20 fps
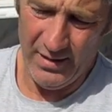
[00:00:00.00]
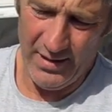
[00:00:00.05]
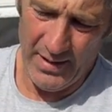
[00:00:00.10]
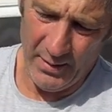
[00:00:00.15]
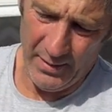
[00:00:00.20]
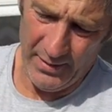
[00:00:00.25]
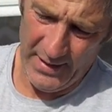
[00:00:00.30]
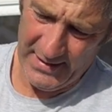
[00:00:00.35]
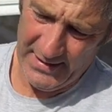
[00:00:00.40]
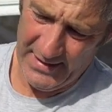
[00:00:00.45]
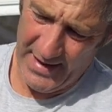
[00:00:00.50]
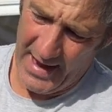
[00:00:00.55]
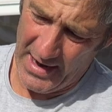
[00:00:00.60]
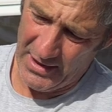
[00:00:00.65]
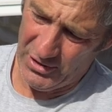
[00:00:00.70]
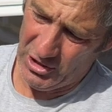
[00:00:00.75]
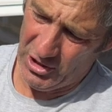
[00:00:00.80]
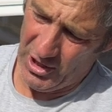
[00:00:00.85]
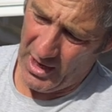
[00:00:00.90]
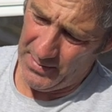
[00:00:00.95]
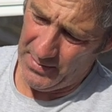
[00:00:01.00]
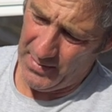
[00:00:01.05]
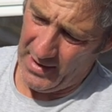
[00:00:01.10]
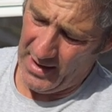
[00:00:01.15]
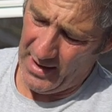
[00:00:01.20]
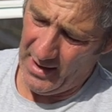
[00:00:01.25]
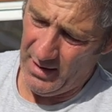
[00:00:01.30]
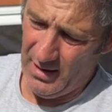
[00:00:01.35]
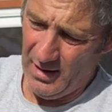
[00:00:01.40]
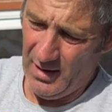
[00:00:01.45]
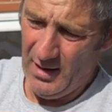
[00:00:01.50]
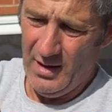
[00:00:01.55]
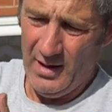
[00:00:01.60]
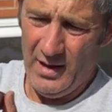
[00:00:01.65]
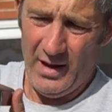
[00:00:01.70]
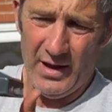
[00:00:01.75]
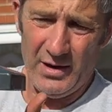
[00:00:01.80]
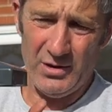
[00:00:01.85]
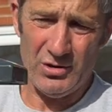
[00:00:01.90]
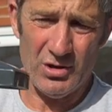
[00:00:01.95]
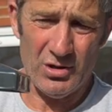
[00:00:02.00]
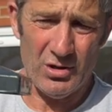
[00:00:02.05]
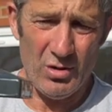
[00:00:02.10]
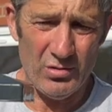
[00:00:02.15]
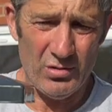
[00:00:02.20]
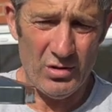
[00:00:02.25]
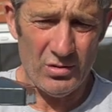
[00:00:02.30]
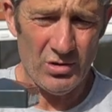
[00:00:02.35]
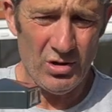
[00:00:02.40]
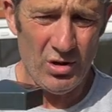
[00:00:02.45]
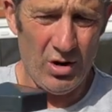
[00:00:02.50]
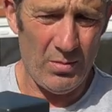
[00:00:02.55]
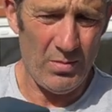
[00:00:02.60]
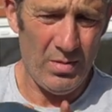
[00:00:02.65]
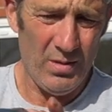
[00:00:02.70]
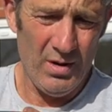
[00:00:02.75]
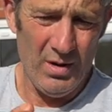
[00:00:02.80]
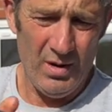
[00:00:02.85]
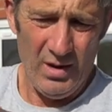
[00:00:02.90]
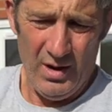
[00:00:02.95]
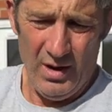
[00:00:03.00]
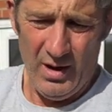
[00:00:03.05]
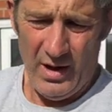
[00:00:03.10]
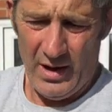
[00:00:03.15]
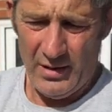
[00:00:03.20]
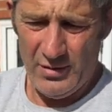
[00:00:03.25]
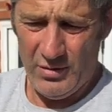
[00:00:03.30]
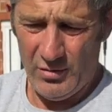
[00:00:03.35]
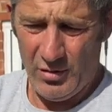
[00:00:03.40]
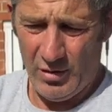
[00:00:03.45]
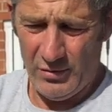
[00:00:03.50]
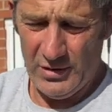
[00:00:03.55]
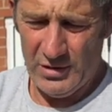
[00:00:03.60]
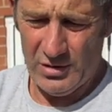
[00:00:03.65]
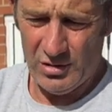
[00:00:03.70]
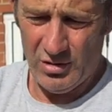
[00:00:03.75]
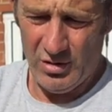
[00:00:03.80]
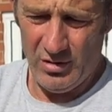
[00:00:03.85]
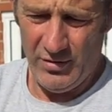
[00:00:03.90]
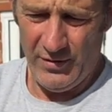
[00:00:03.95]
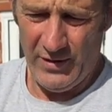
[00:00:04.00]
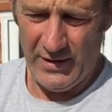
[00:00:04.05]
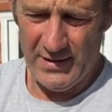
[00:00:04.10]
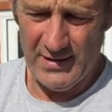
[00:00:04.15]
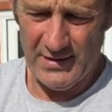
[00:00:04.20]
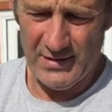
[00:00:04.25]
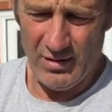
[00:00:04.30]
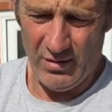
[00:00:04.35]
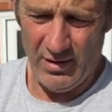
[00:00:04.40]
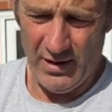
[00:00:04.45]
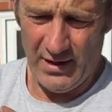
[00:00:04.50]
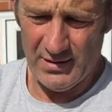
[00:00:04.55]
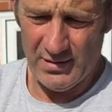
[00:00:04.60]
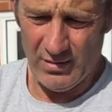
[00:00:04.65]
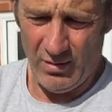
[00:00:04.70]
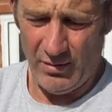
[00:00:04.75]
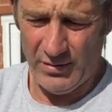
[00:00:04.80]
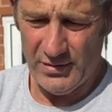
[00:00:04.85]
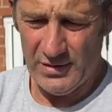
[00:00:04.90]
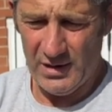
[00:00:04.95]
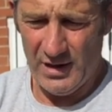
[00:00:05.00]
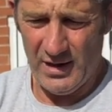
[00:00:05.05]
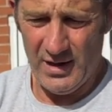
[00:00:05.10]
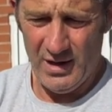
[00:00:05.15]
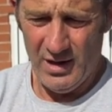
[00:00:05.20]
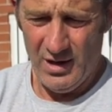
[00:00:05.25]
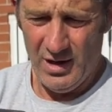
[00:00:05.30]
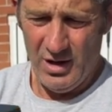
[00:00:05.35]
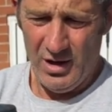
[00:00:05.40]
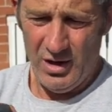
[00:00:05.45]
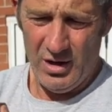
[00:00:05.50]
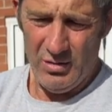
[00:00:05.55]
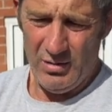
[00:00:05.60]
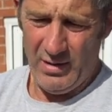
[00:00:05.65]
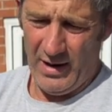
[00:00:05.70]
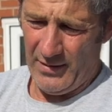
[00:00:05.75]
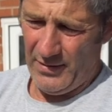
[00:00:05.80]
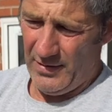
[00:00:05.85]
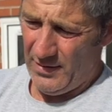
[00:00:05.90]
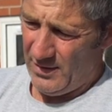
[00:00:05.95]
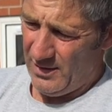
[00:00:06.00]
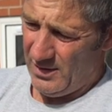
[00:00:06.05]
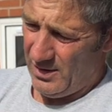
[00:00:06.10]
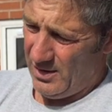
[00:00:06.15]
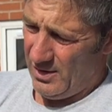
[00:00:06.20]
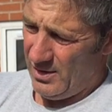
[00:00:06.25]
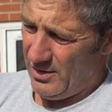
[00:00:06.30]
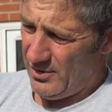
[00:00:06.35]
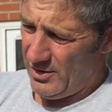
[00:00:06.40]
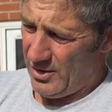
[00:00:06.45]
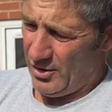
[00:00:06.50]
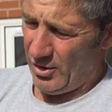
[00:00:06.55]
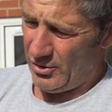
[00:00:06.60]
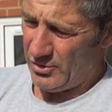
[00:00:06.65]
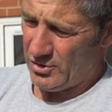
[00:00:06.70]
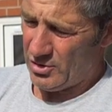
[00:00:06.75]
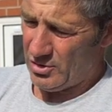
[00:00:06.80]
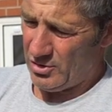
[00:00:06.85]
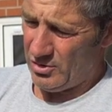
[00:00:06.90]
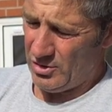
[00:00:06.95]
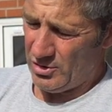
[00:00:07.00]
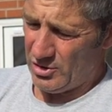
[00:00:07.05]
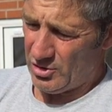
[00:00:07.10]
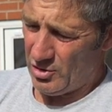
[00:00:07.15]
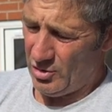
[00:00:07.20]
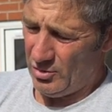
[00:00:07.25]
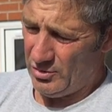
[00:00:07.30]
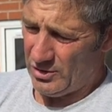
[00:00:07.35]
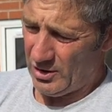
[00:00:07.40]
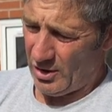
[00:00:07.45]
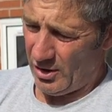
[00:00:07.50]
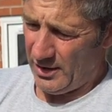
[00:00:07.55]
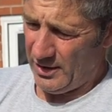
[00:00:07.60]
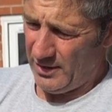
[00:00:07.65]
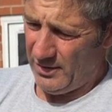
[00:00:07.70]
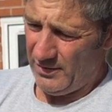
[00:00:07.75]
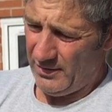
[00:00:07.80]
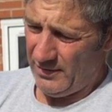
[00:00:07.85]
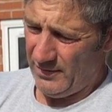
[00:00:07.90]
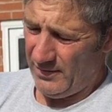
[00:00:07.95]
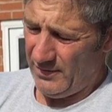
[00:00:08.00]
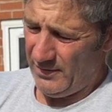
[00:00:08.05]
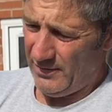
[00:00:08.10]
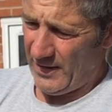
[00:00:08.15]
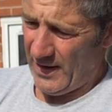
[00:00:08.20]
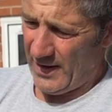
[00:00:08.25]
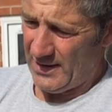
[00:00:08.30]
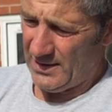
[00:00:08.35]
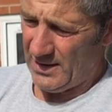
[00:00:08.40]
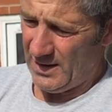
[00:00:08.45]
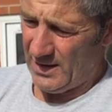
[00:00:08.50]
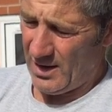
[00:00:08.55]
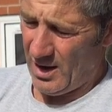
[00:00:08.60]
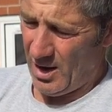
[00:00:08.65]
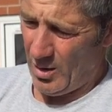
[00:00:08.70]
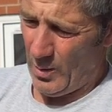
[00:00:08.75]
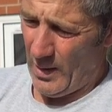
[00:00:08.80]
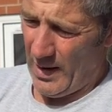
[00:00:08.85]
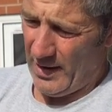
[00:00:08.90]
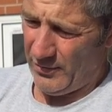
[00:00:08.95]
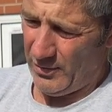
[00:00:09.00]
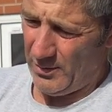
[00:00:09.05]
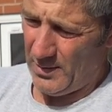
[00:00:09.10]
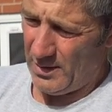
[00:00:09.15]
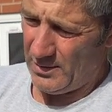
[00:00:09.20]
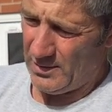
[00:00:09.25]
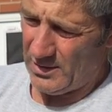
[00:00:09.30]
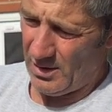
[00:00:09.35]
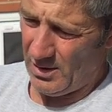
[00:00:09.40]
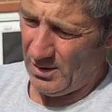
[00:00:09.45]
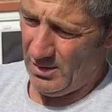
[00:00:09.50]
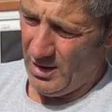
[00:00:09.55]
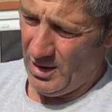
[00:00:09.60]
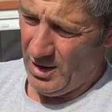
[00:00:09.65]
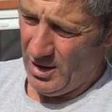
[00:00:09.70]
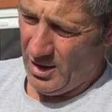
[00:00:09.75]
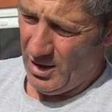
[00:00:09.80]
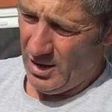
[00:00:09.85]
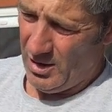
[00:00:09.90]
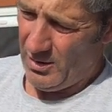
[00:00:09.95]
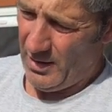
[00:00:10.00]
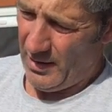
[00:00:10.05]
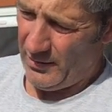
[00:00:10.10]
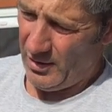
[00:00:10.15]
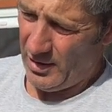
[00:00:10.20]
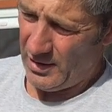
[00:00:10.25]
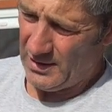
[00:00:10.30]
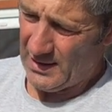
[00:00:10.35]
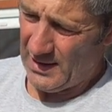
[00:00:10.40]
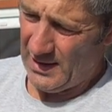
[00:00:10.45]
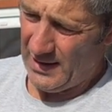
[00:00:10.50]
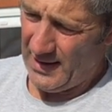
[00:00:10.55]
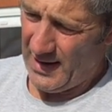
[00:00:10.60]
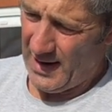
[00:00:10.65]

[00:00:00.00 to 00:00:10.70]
there well, that's the H shape there, and it just goes on top, and you've got these screw fittings on here. So obviously, you'd have the non the screw side facing away from you, so you have a nice clean